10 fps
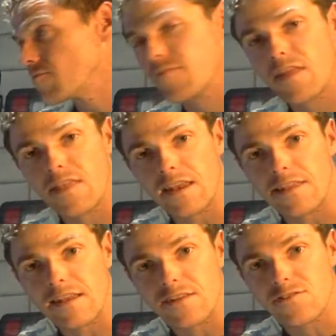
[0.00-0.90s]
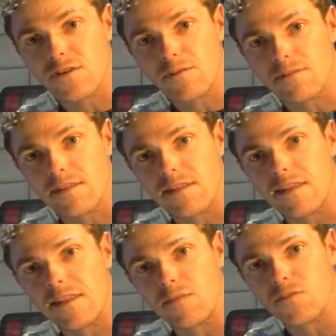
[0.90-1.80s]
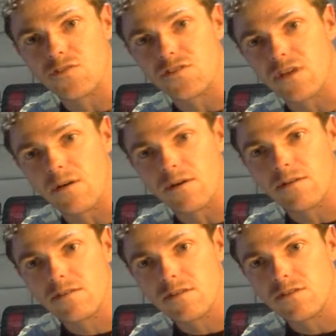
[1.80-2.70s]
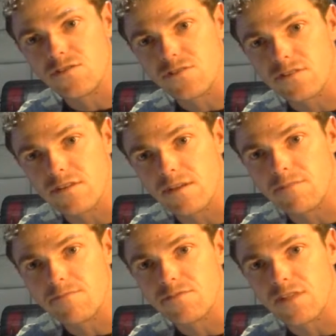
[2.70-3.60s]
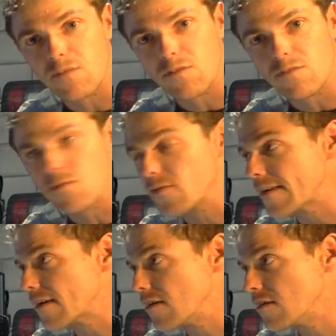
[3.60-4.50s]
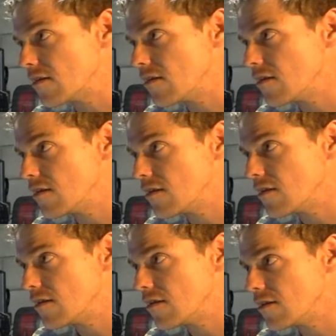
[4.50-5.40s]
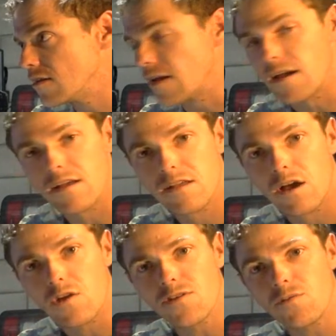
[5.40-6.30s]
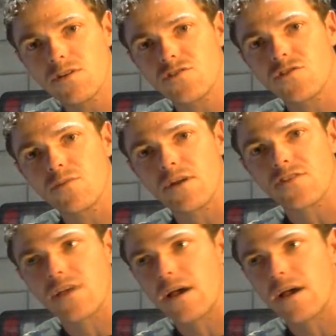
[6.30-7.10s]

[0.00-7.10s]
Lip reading: And then it stopped, and then we just started with the real thing. Yeah, I don't think we did too much